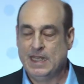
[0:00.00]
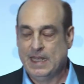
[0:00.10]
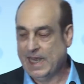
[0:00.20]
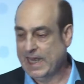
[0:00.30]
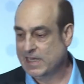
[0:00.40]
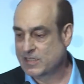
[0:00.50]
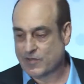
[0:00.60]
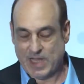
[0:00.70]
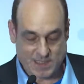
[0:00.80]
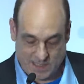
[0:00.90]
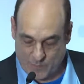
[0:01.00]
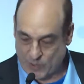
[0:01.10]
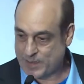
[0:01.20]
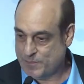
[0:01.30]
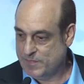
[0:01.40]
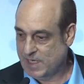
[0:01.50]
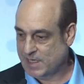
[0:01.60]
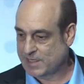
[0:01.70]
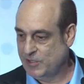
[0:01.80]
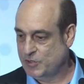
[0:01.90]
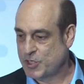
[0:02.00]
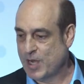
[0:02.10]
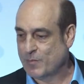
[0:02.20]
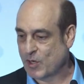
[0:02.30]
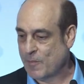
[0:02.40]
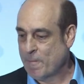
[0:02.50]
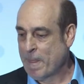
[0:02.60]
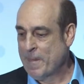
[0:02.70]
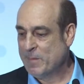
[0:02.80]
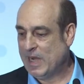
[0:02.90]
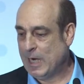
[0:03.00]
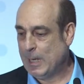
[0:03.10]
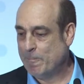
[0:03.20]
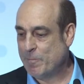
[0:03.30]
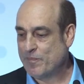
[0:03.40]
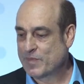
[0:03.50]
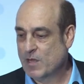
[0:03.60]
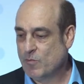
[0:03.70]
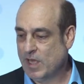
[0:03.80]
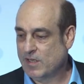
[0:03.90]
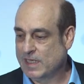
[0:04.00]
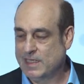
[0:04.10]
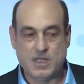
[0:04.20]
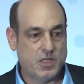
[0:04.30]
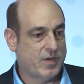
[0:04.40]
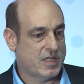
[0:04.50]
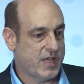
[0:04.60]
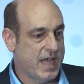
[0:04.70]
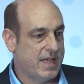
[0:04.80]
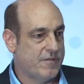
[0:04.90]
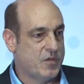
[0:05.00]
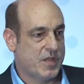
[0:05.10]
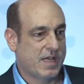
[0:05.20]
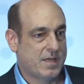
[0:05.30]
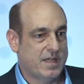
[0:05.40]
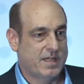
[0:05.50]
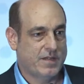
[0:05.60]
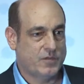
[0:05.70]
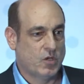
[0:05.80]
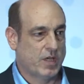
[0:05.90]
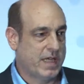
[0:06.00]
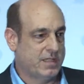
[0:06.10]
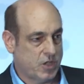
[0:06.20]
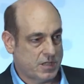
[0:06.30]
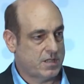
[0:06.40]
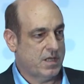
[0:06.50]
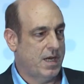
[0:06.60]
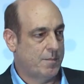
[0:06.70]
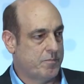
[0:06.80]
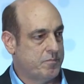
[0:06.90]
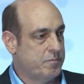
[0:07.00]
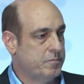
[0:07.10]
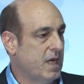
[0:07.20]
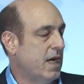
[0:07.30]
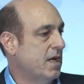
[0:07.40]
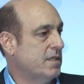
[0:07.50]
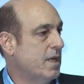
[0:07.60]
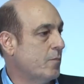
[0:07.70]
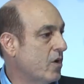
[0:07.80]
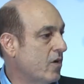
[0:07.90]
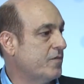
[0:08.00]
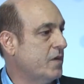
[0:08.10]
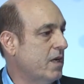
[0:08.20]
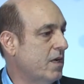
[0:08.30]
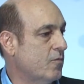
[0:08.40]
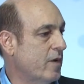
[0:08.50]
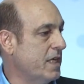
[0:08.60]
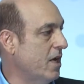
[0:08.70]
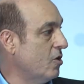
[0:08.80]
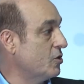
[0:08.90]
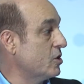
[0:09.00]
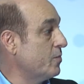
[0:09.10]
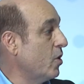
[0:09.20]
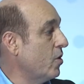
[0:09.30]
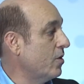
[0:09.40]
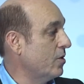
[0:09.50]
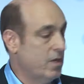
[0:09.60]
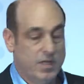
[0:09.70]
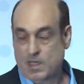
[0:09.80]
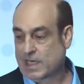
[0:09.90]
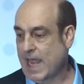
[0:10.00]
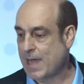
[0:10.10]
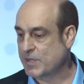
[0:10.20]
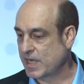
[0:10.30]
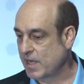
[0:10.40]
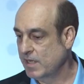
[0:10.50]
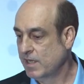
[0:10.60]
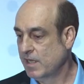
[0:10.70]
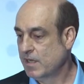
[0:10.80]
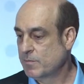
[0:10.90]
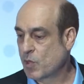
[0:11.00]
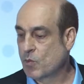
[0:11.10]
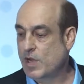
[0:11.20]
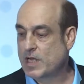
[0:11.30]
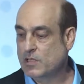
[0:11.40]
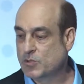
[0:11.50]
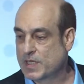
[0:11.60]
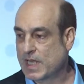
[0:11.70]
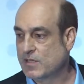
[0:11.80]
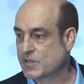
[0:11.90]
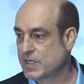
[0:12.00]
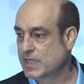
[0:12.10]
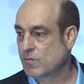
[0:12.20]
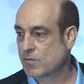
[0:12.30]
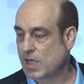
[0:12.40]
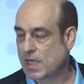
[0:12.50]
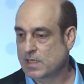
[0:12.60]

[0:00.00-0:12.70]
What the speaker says: And so that's a pretty huge number. Well, in the USA, if you look at just number of radiologists per capita, per 100,000